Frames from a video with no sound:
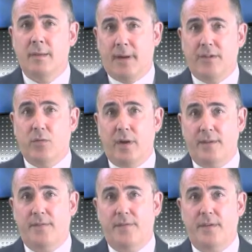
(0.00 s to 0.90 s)
By
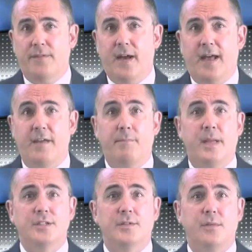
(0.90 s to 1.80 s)
2055,
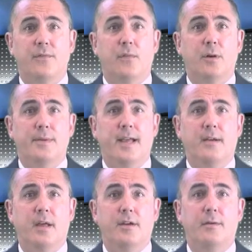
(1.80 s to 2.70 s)
pension reform
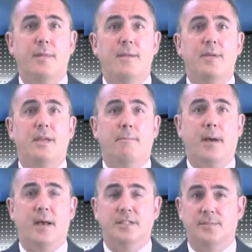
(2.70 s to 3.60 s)
down under may be
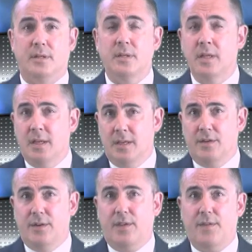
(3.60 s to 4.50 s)
impossible
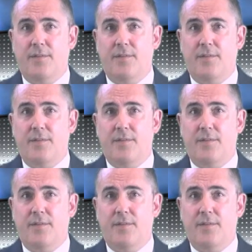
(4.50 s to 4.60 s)
due to the